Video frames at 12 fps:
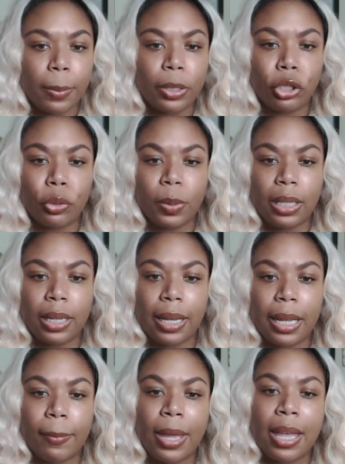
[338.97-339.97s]
and 2
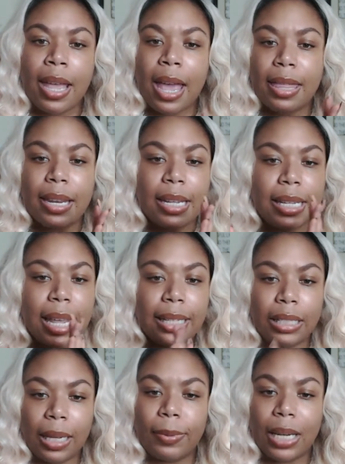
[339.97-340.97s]
p.m., and then again
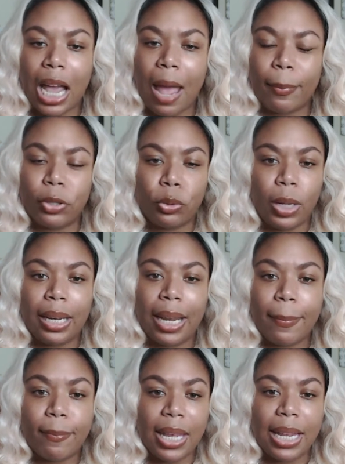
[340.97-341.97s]
sometime between
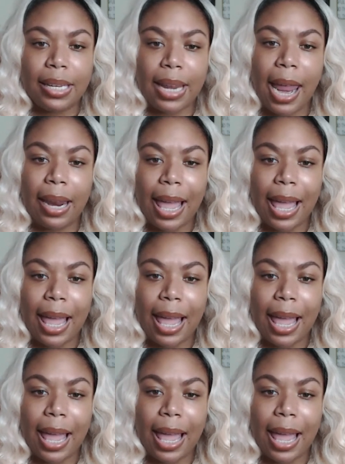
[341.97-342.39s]
like midday,